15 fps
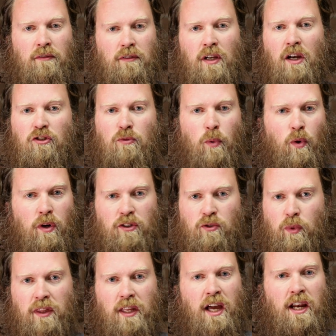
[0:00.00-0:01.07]
touch
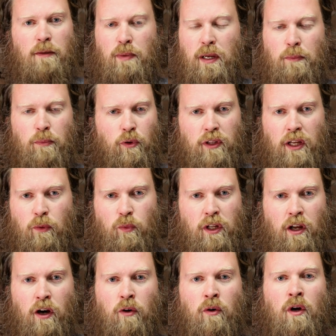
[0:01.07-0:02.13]
points with any people that we
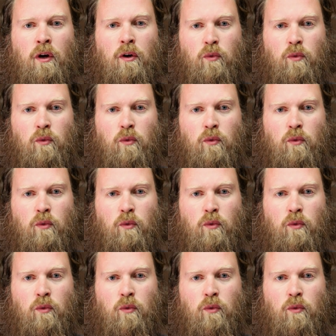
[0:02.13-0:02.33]
know,